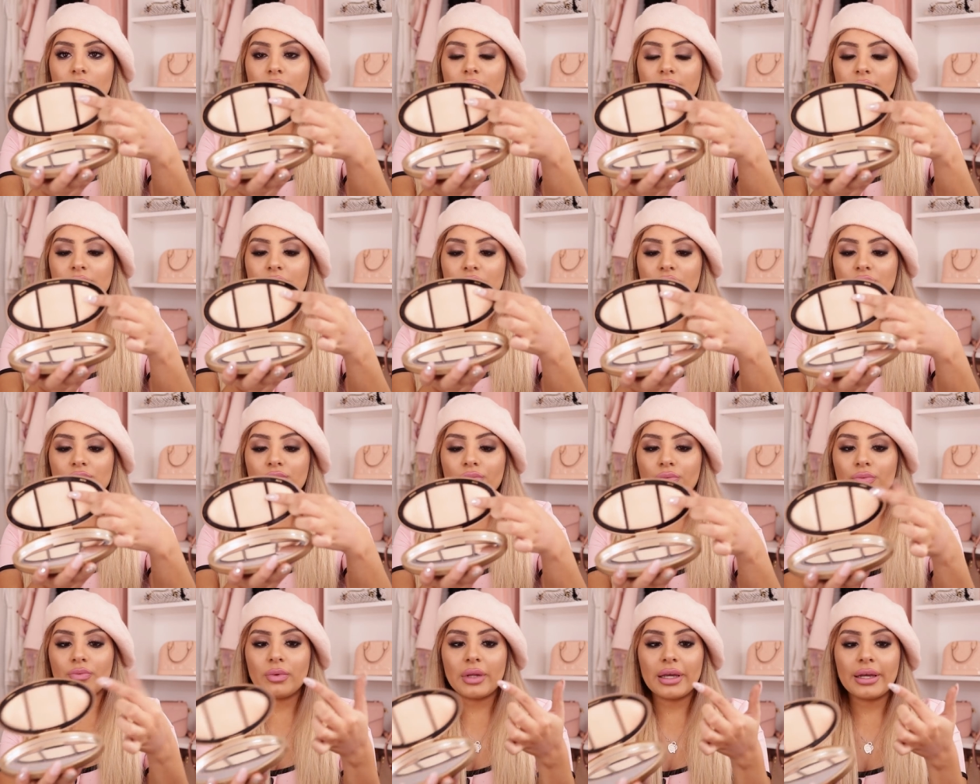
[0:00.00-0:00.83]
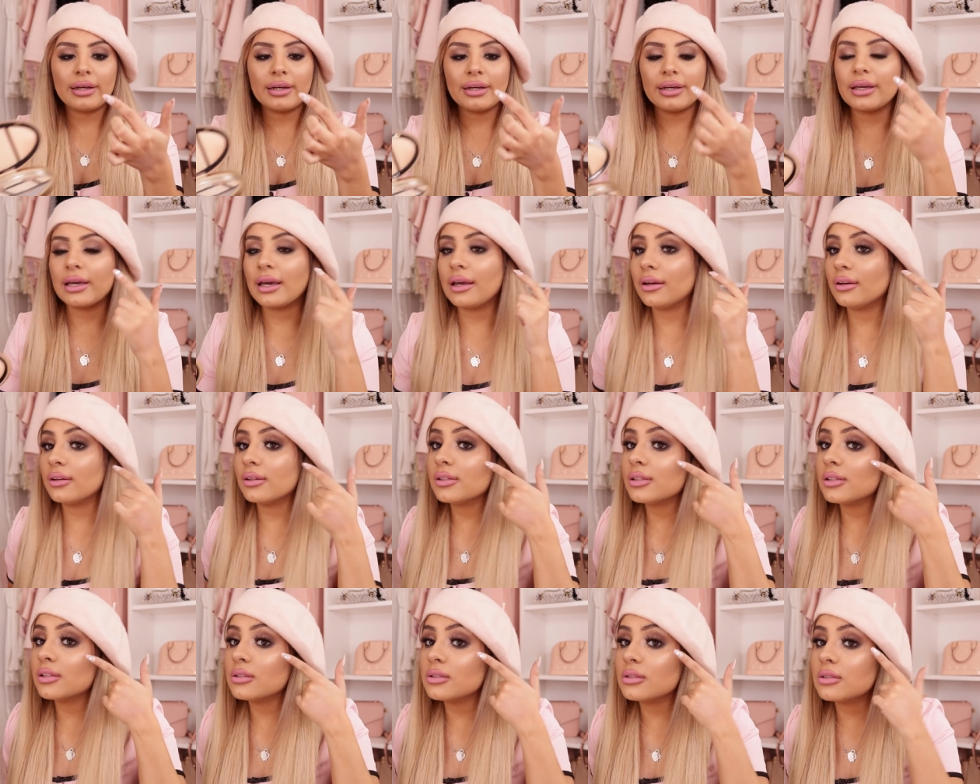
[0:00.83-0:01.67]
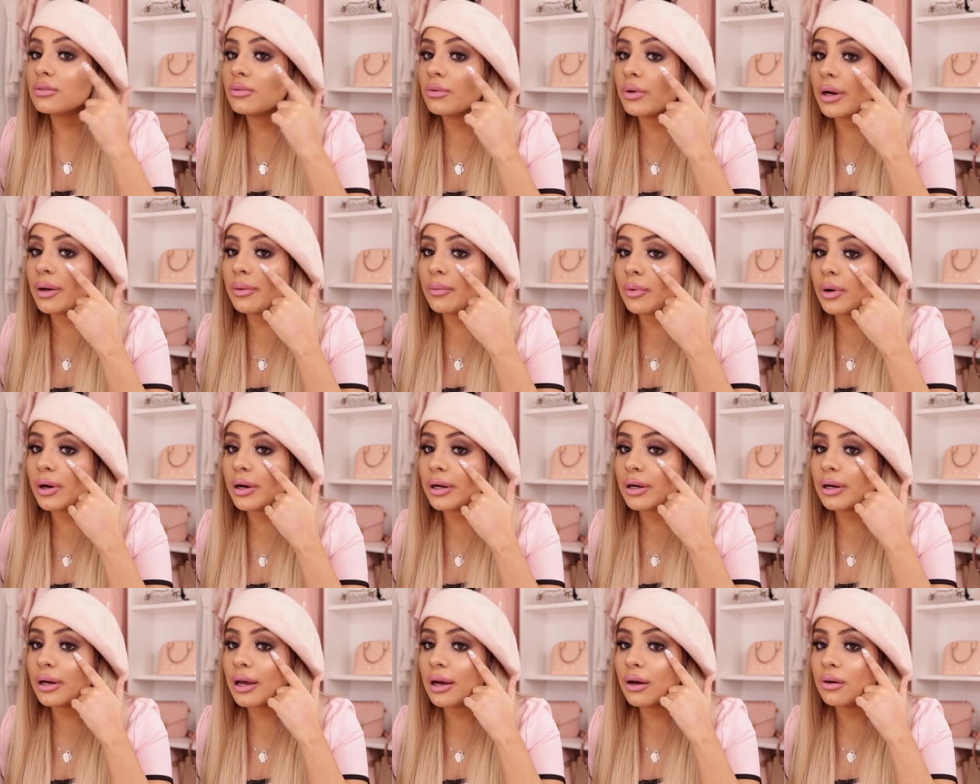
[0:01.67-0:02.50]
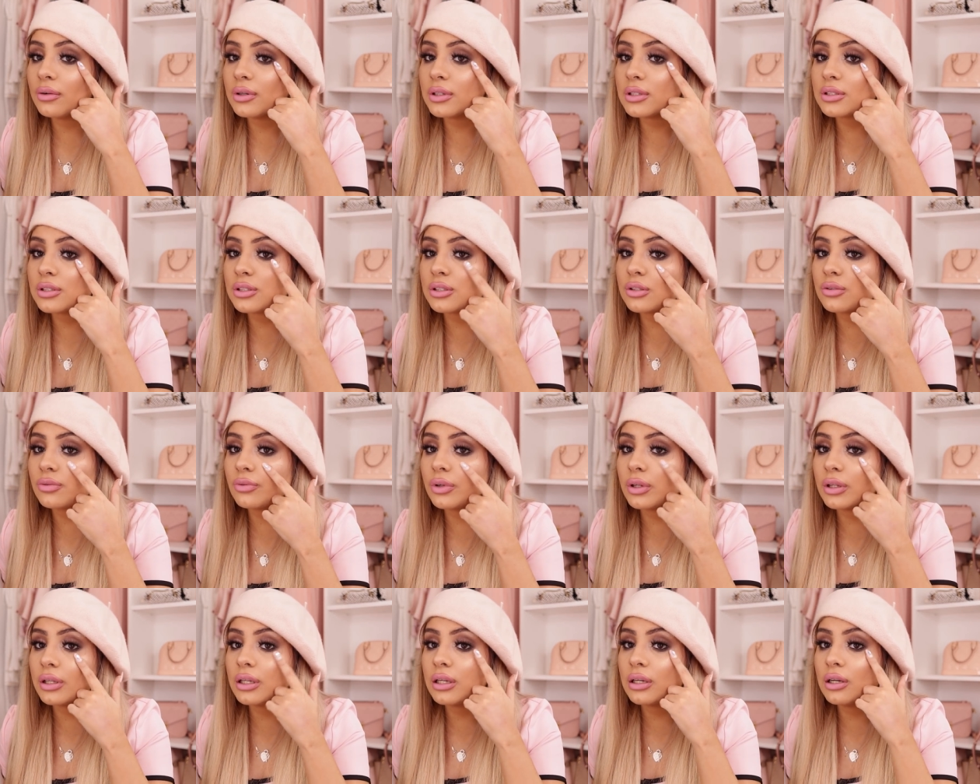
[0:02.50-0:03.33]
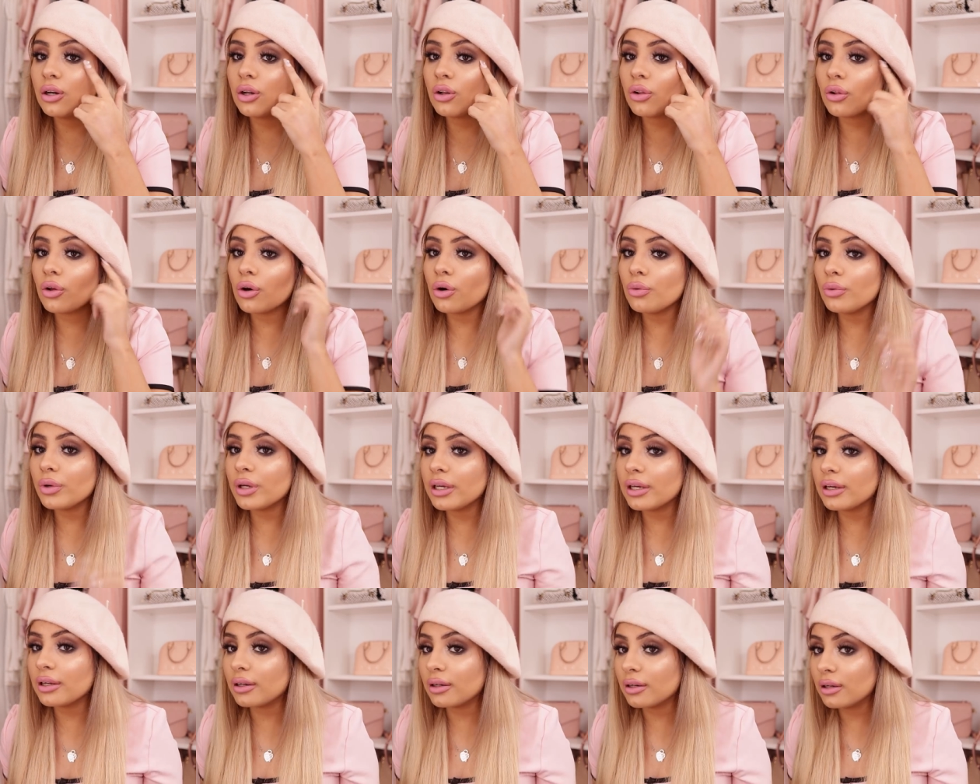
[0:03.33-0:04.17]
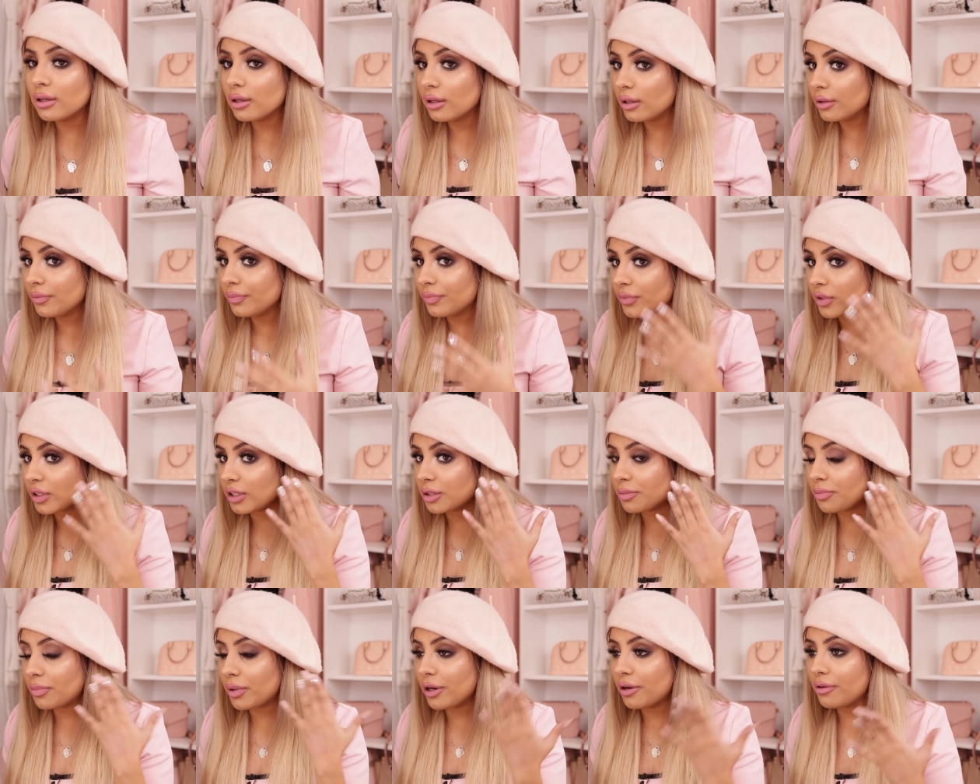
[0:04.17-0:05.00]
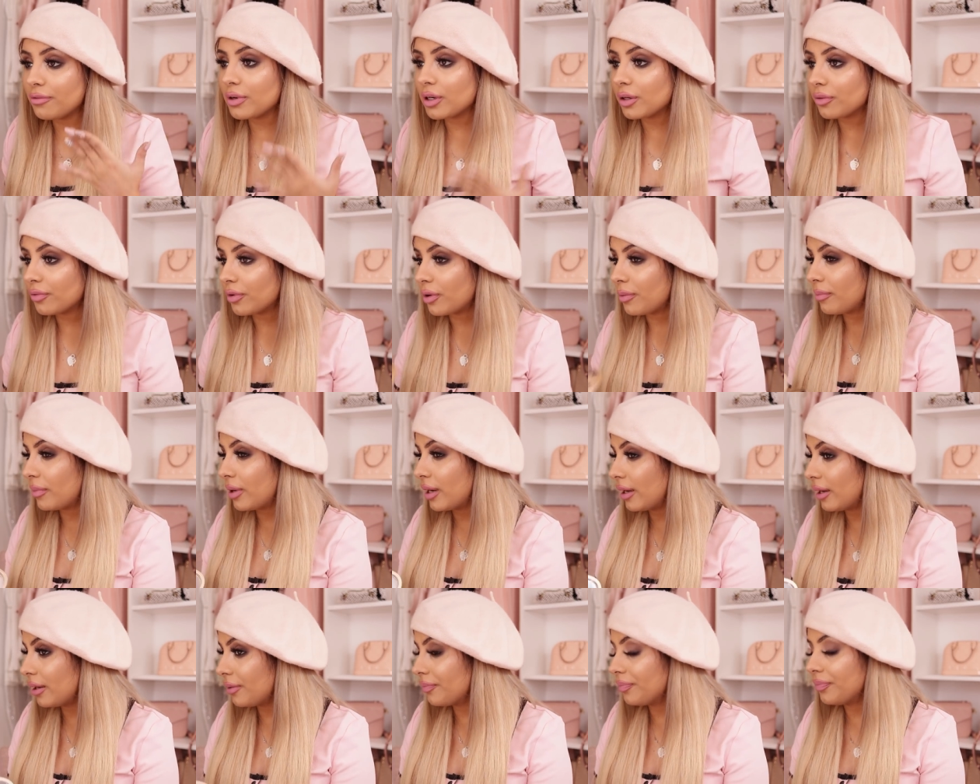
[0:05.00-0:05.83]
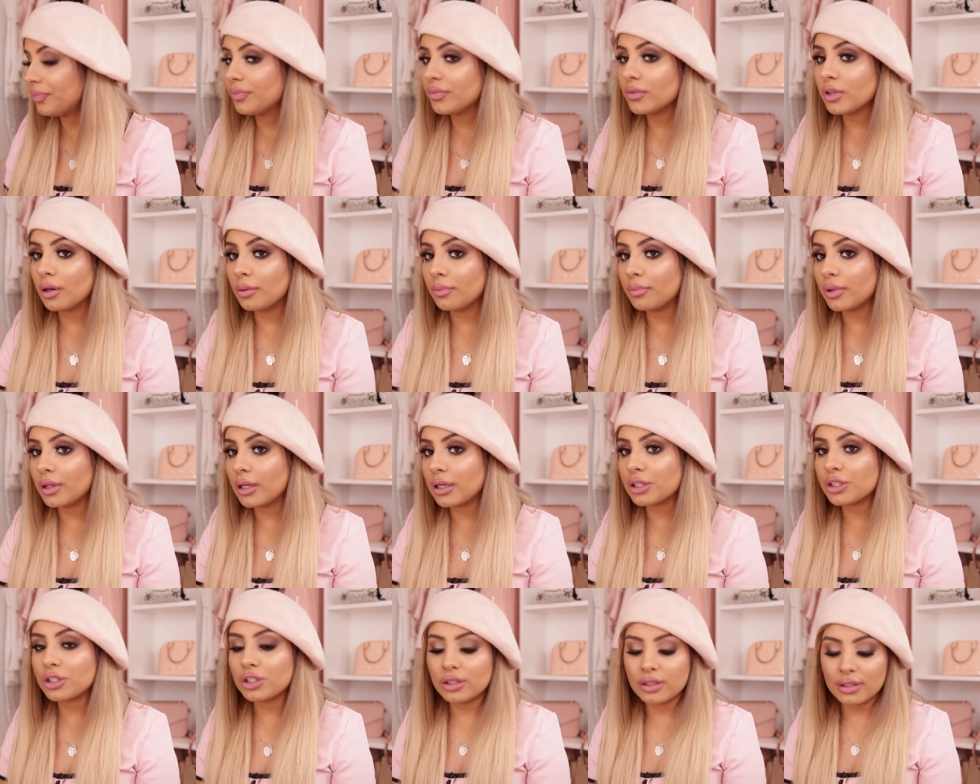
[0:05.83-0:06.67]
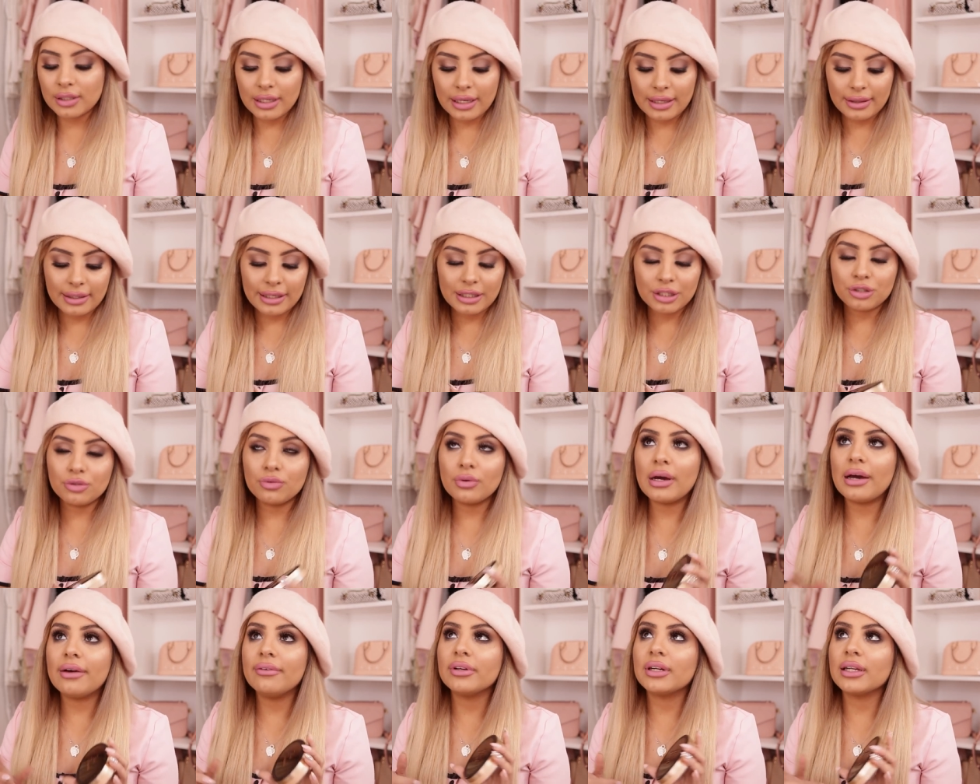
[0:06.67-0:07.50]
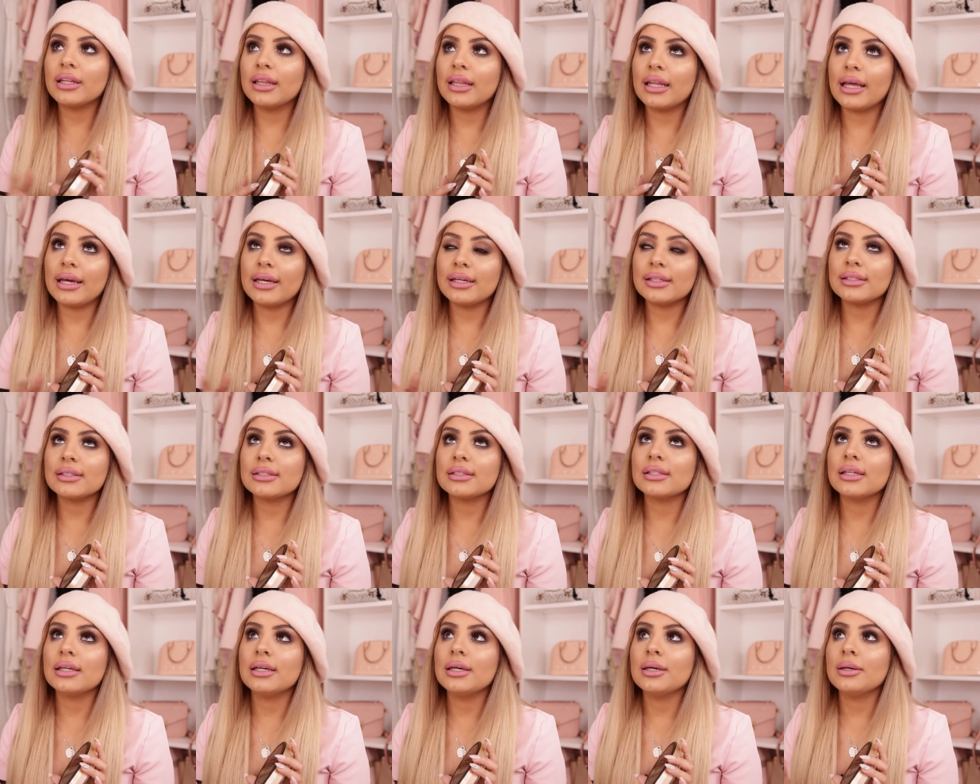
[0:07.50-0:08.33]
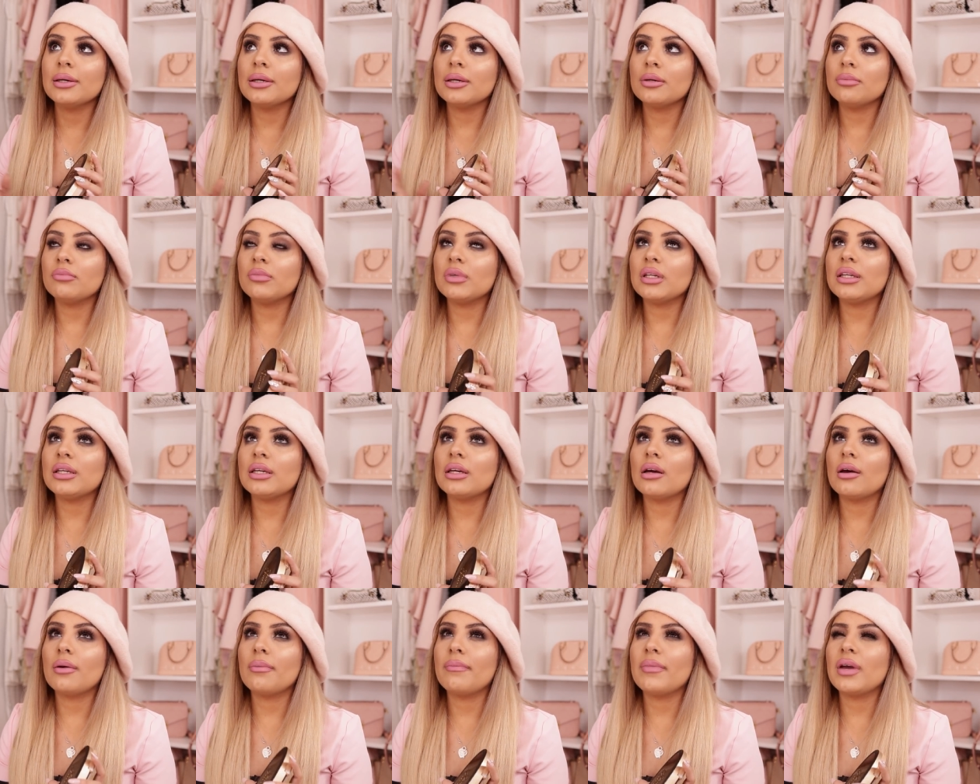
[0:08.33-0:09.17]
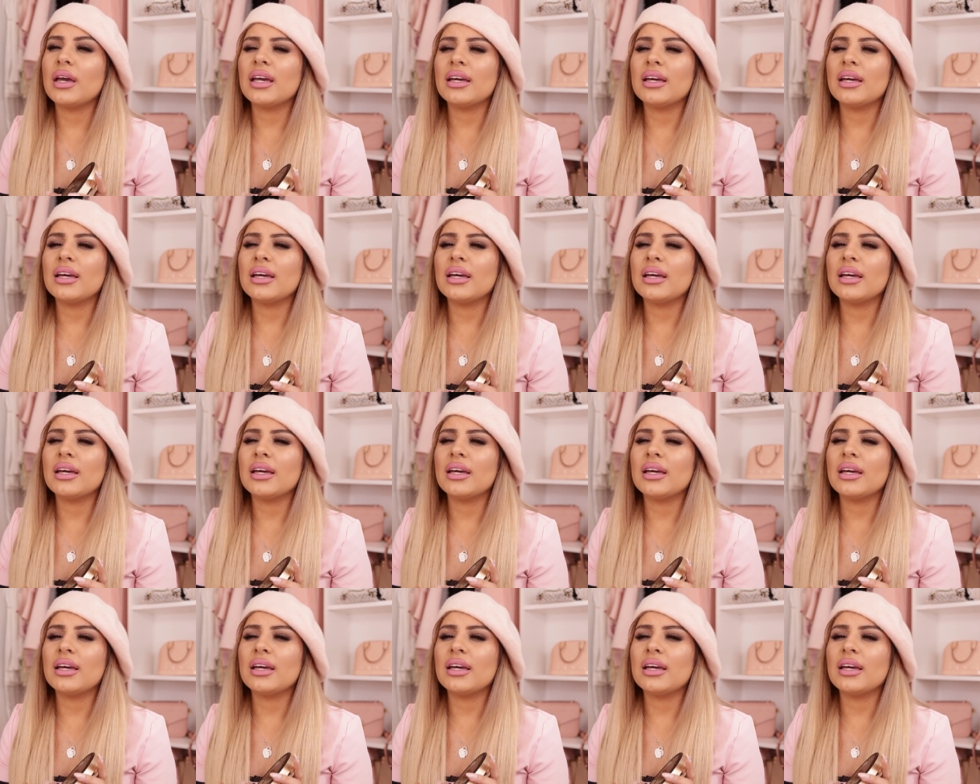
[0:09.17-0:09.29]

It's just like, again, what I'm wearing now. It's just really glowy and it's perfect for my complexion. And they do have it in light, medium,